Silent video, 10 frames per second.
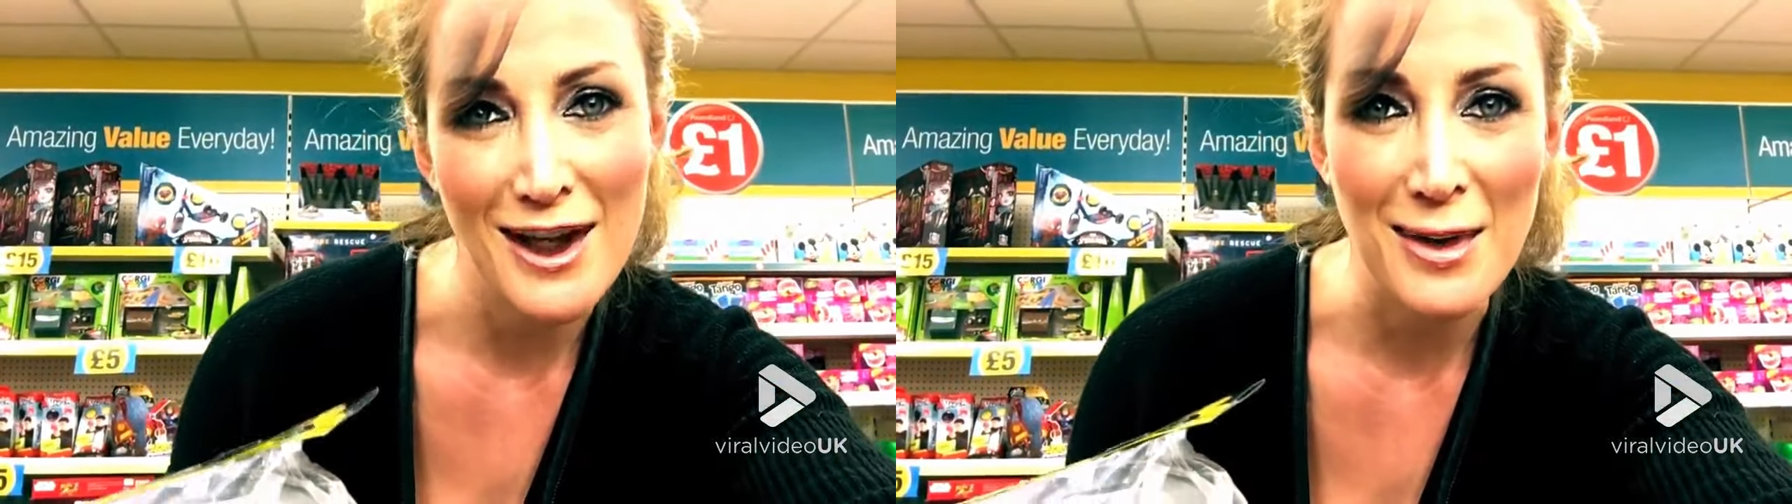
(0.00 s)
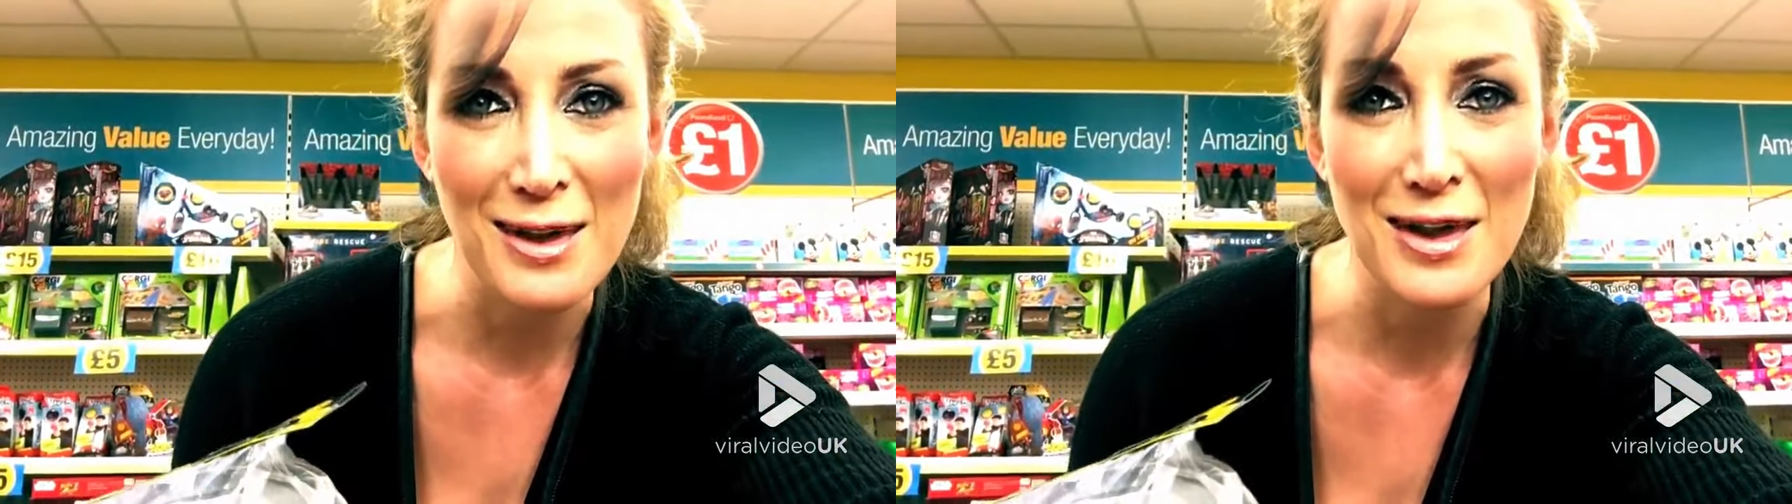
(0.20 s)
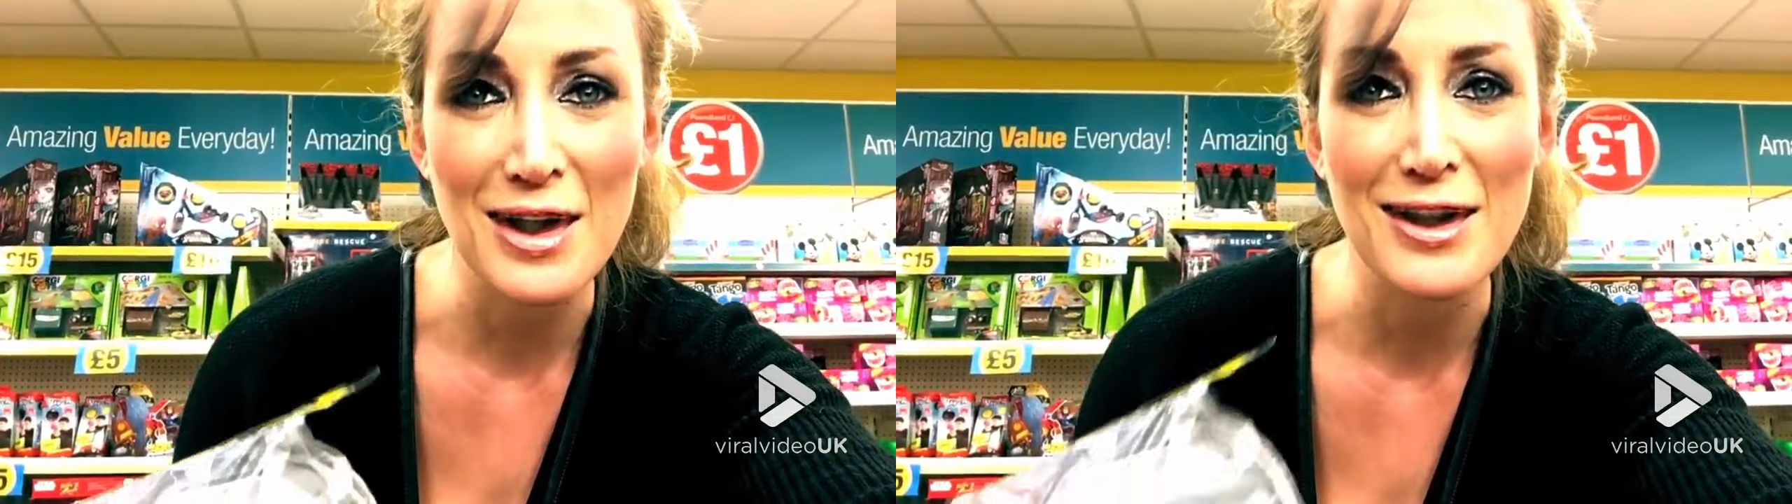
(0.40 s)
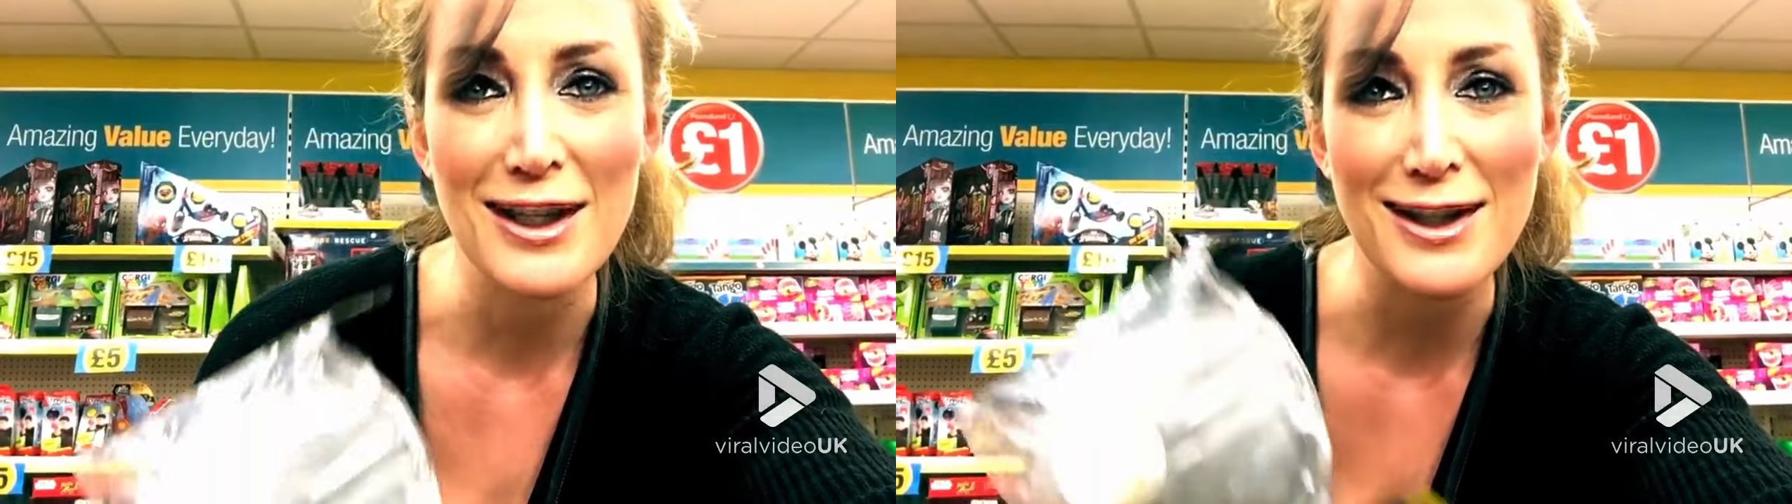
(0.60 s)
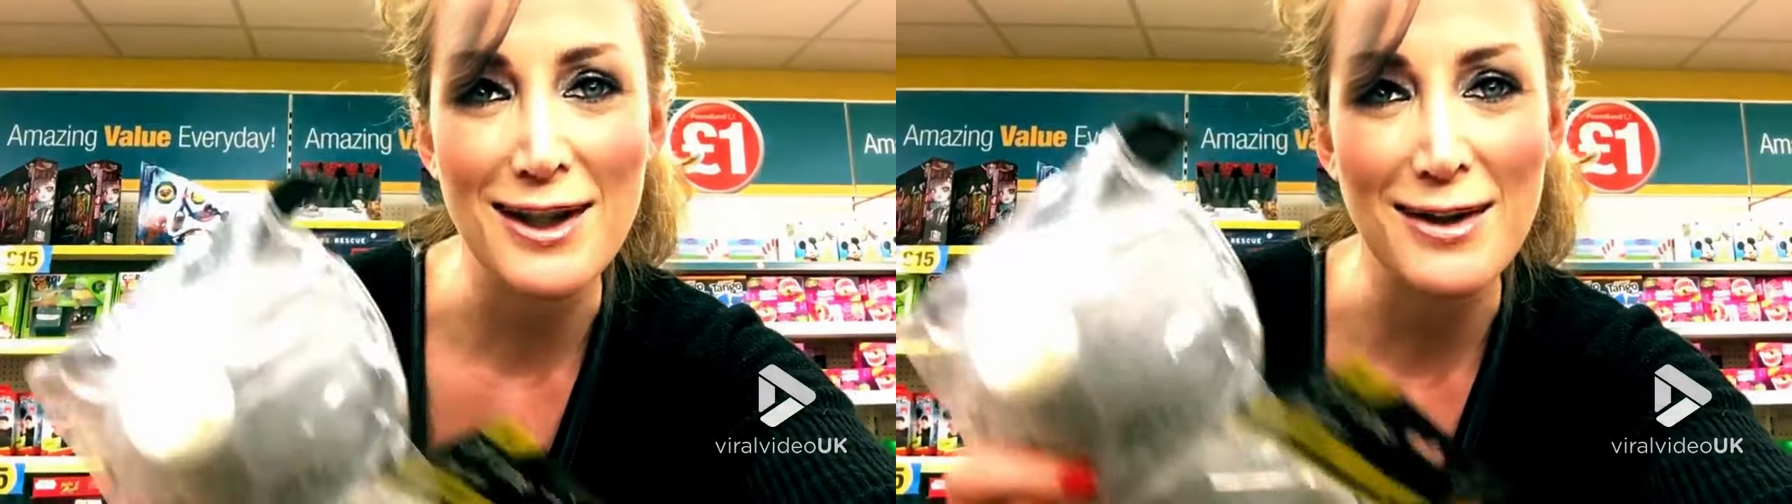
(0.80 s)
and I'm gonna turn
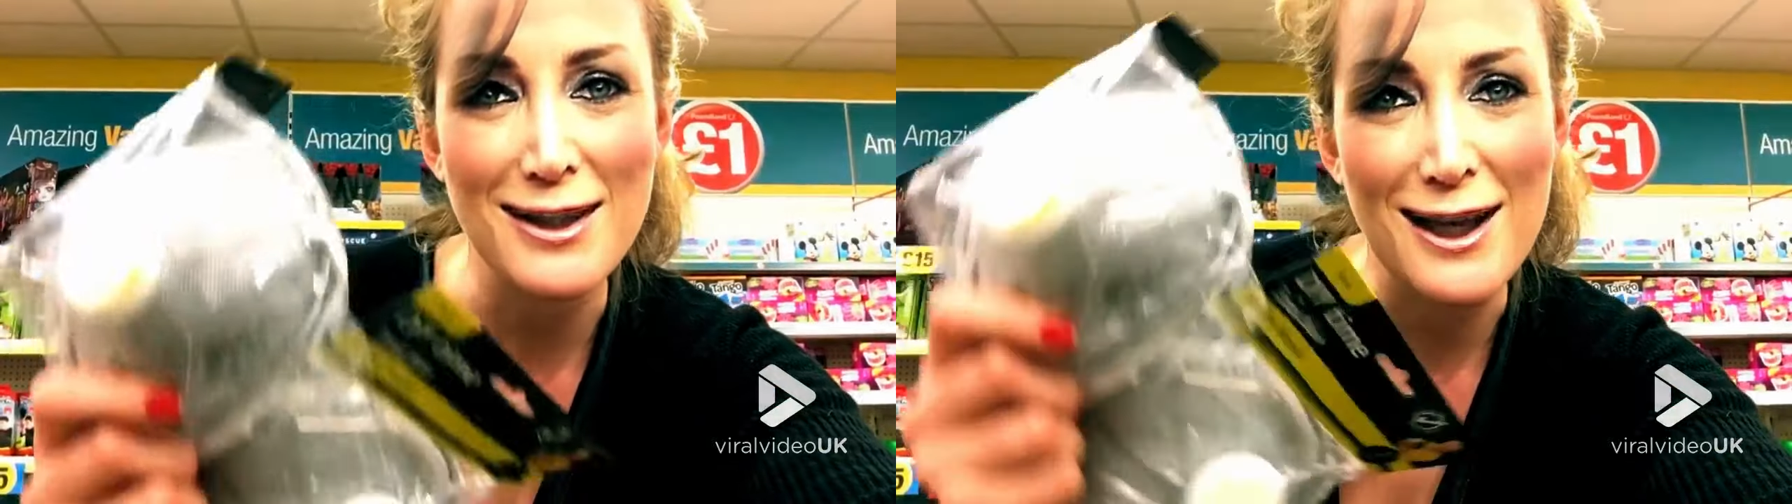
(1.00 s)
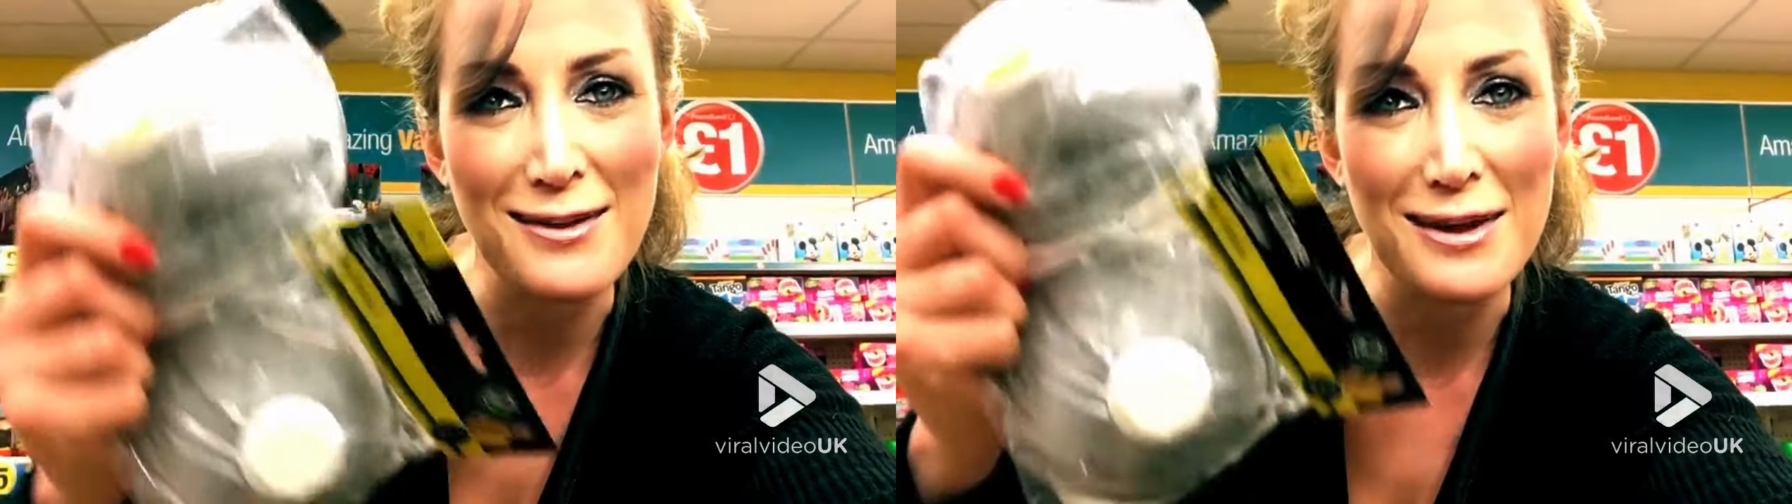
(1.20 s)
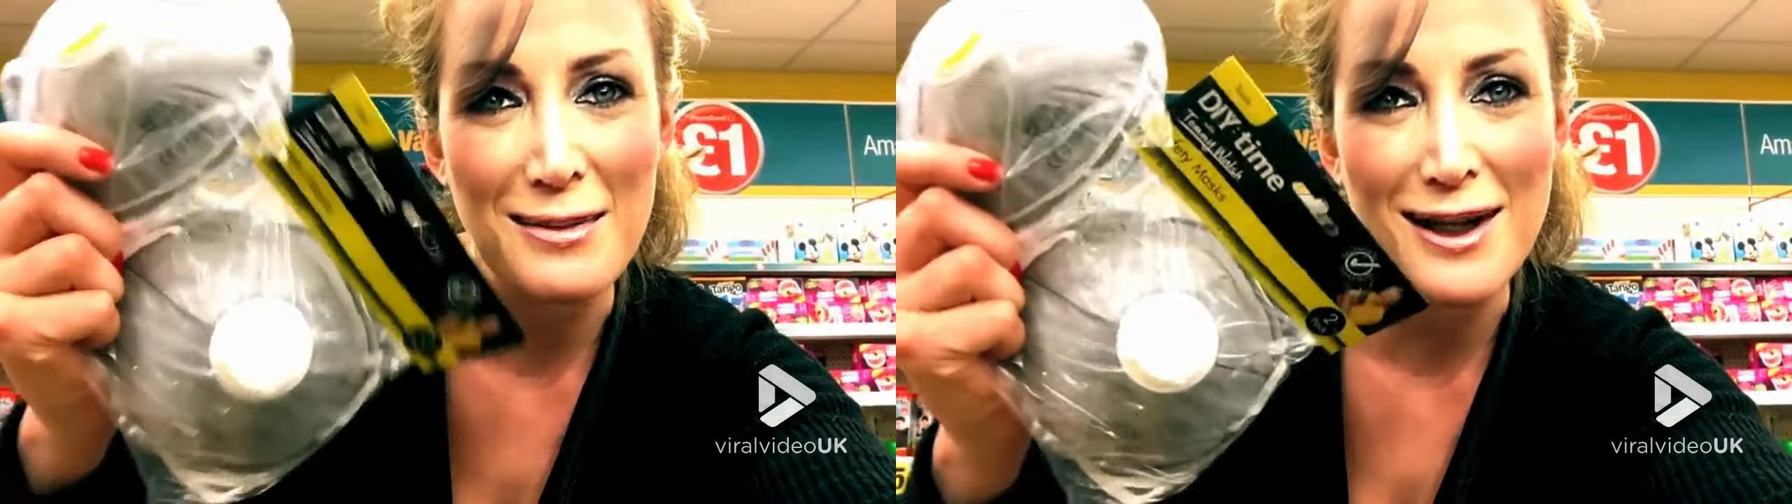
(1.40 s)
these two safety